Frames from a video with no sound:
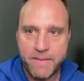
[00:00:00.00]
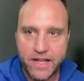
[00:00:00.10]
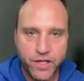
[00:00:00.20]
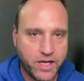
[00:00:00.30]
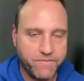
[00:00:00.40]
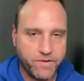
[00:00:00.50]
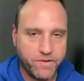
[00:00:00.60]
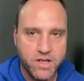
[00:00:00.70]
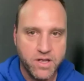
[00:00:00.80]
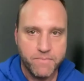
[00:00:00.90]
I'm not looking
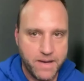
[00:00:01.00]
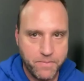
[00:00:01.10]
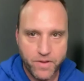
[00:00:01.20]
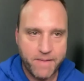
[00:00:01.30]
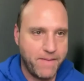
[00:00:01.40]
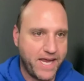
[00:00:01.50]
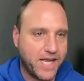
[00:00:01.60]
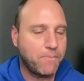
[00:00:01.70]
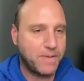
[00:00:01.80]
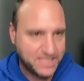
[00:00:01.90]
for people that
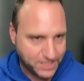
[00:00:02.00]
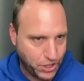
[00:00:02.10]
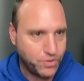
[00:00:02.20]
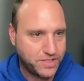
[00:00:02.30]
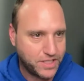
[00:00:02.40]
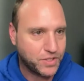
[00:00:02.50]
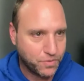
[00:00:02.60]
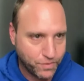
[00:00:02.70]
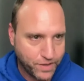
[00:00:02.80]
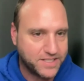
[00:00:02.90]
make up excuses
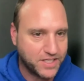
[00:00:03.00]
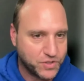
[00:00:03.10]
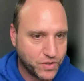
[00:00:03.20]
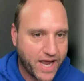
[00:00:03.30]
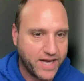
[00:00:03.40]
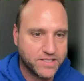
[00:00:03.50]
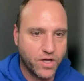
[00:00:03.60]
or reasons, right?